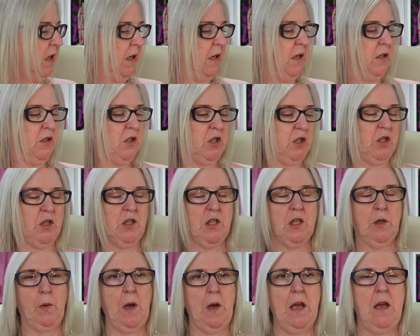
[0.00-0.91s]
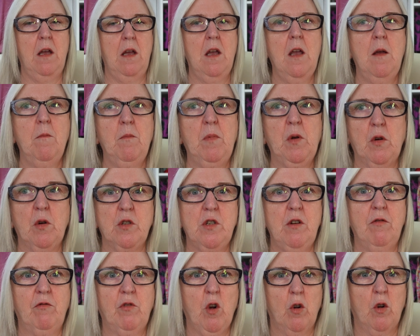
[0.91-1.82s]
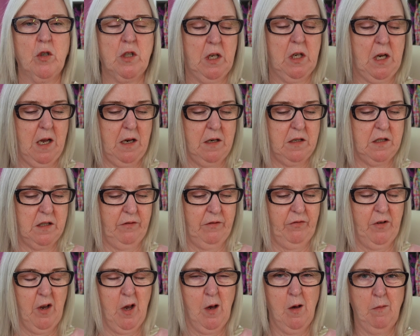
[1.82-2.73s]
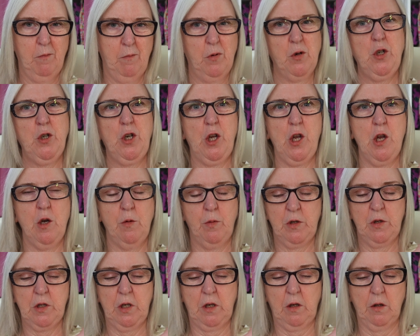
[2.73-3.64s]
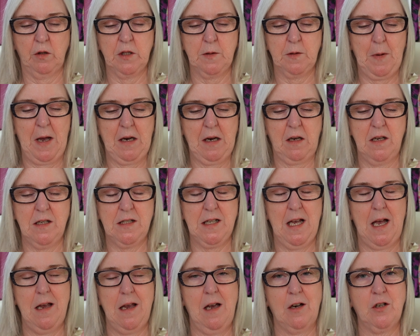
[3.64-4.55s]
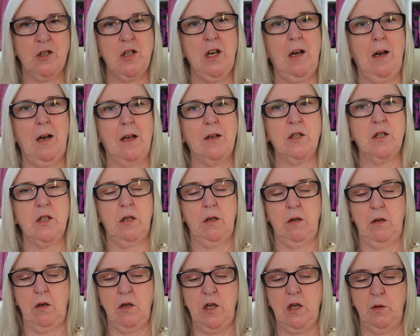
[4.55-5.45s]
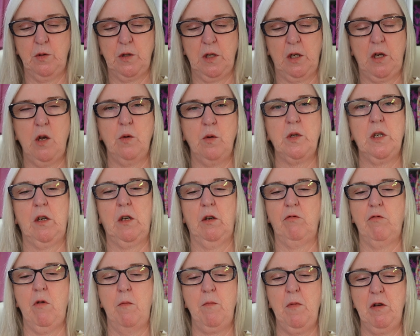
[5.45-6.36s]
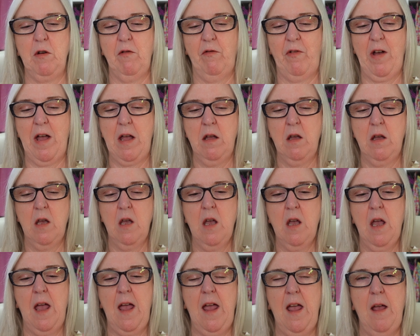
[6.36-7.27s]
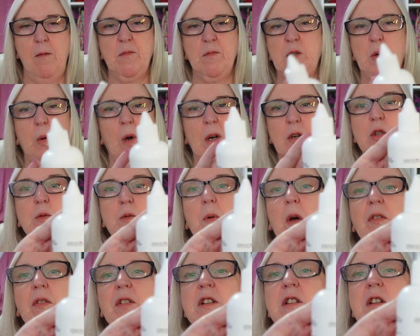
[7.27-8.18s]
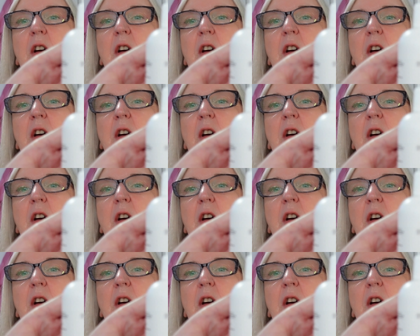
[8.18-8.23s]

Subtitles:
in addition to it, because you've got to kind of push your cuticles back, is I actually like to use a cuticle remover. So I just bought this